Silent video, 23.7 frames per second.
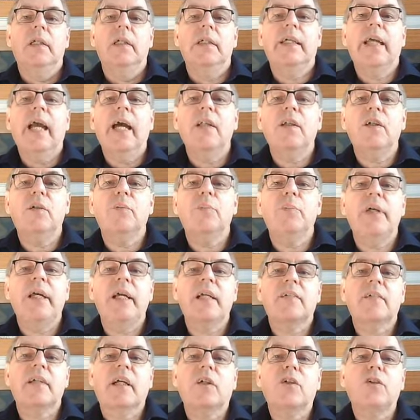Keller
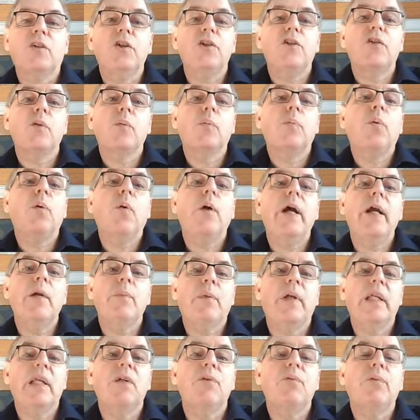makes a crucial point
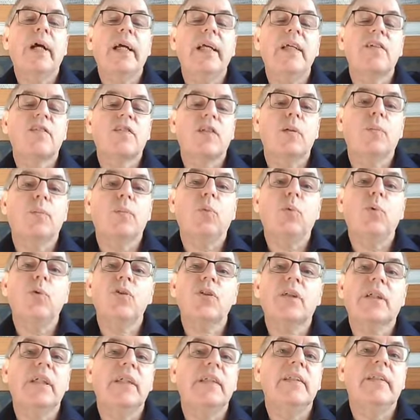when he writes that
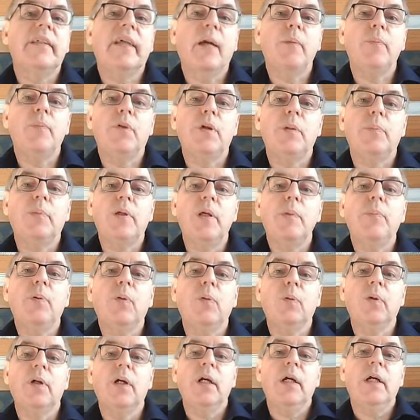most contemporary
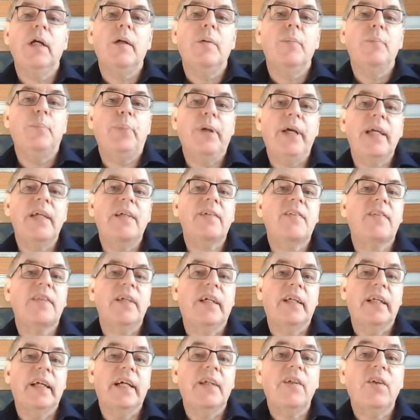people base
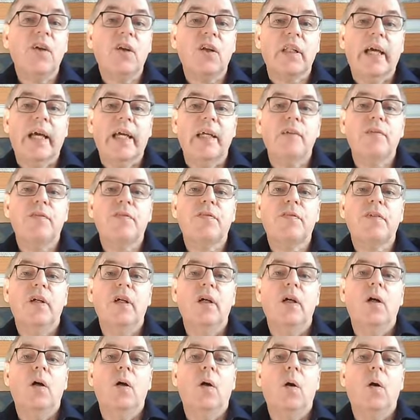their inner life
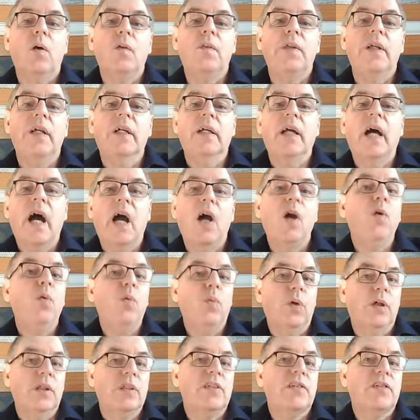on their
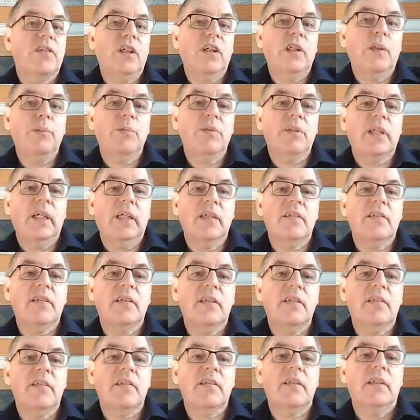outward
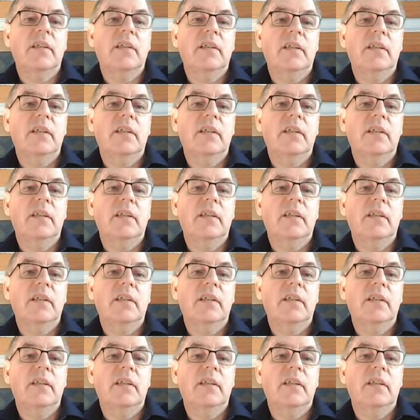circumstances.